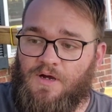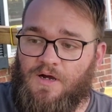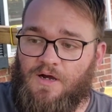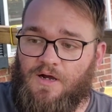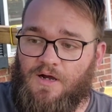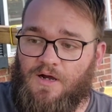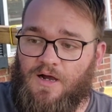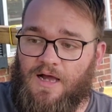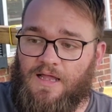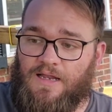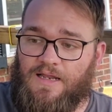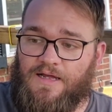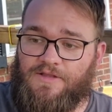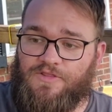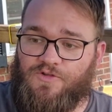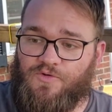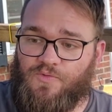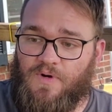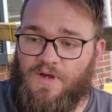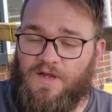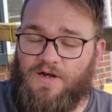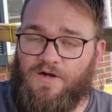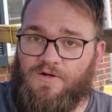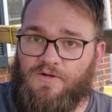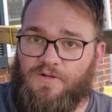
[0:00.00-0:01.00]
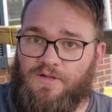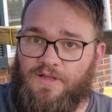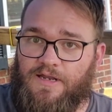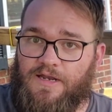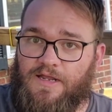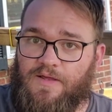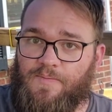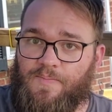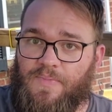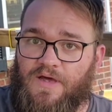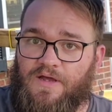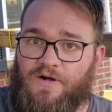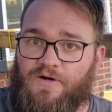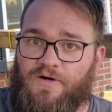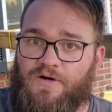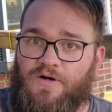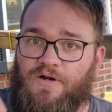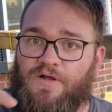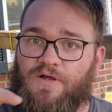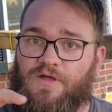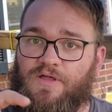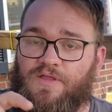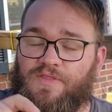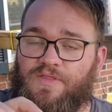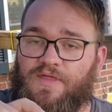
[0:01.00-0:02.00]
I like the reticle in it
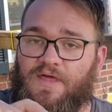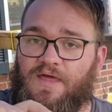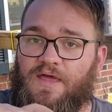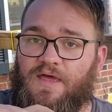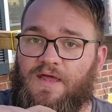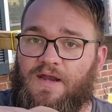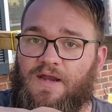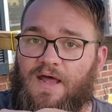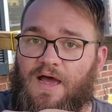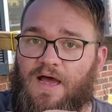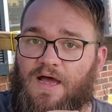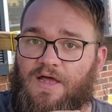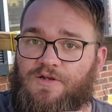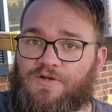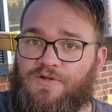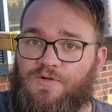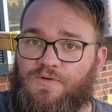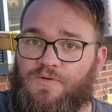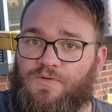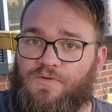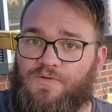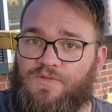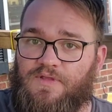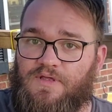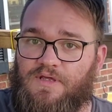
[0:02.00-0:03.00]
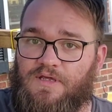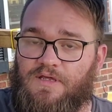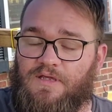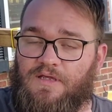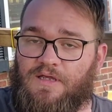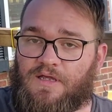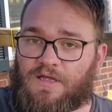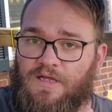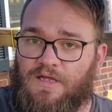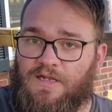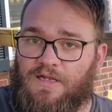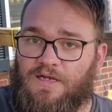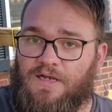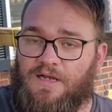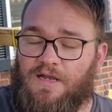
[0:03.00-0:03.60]
better than I do the